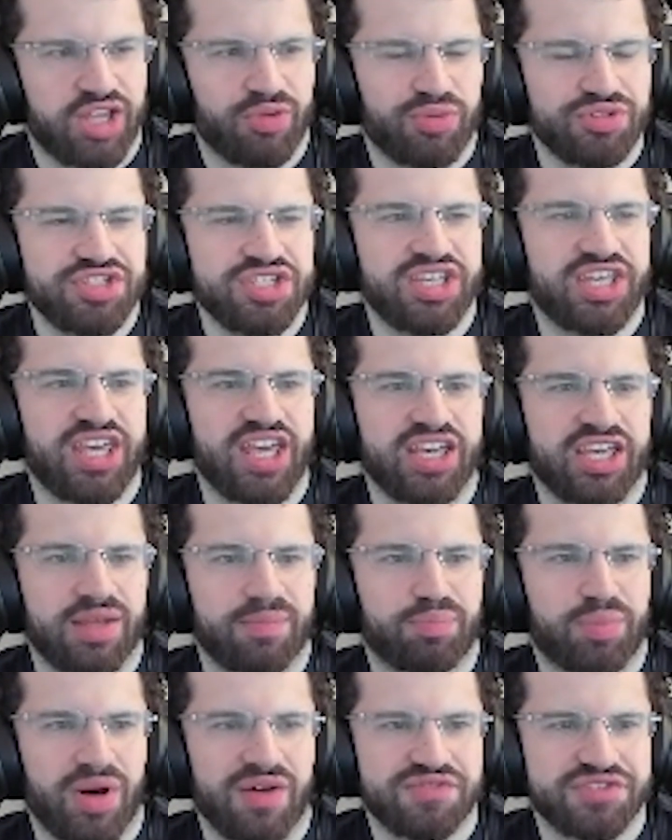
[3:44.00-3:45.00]
And once he can't
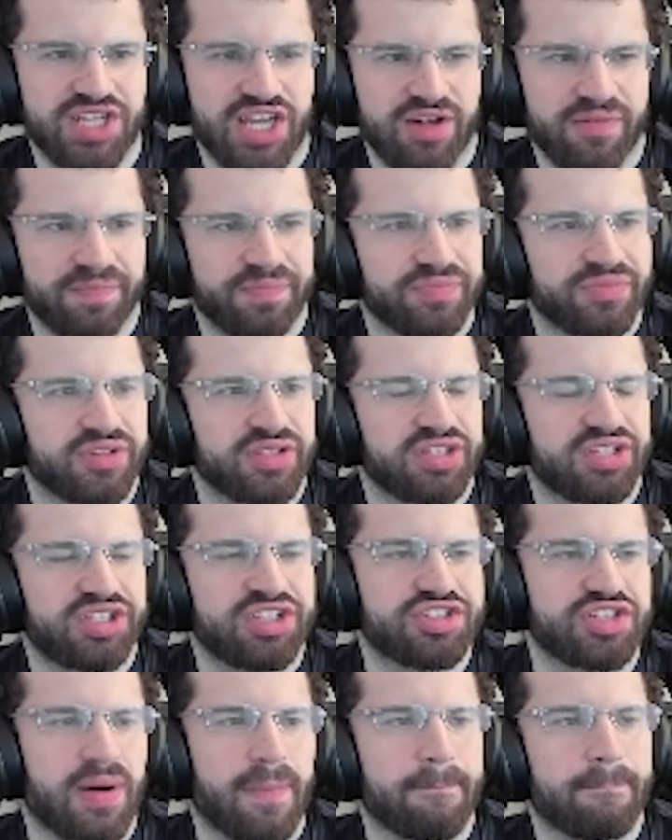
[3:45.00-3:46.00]
get buffs out,
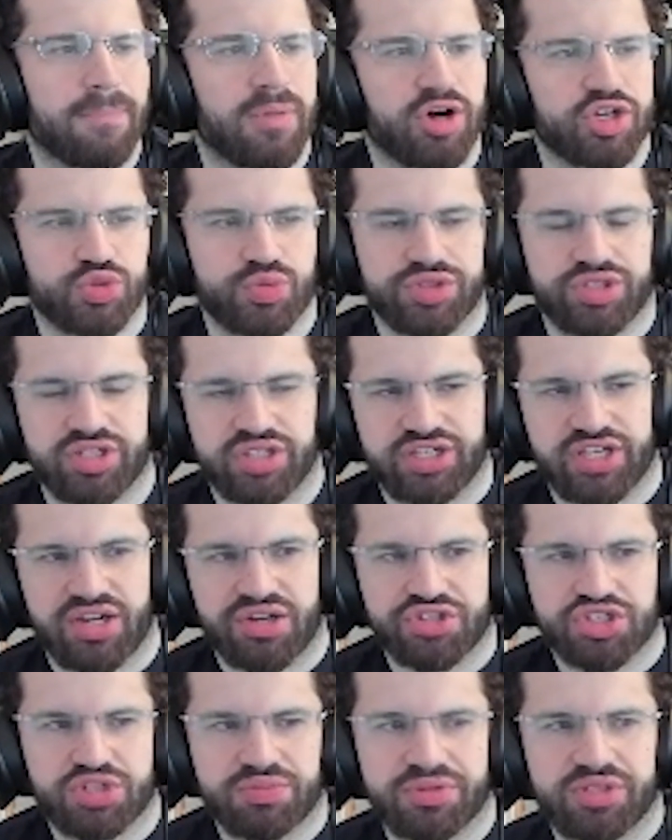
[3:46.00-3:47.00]
he's a much weaker
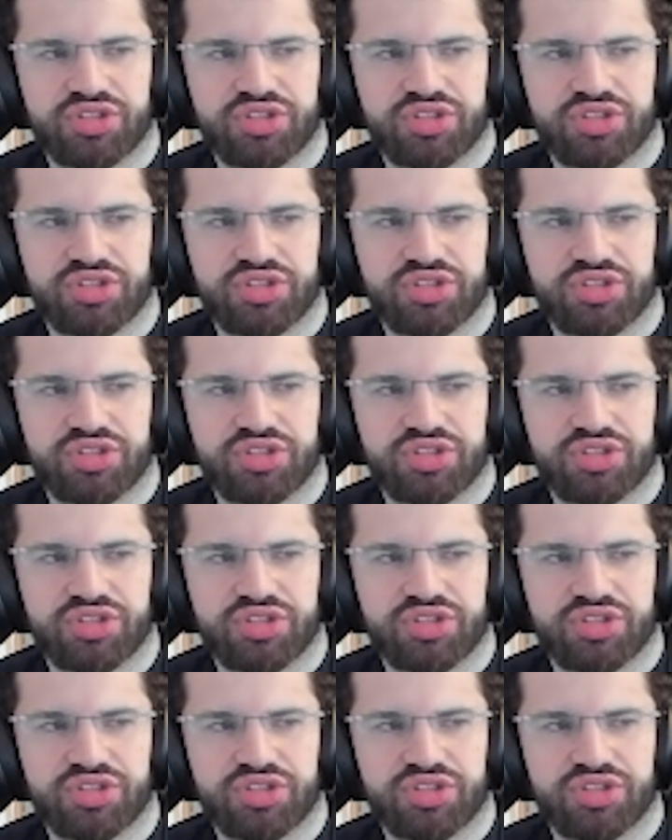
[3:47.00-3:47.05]
character.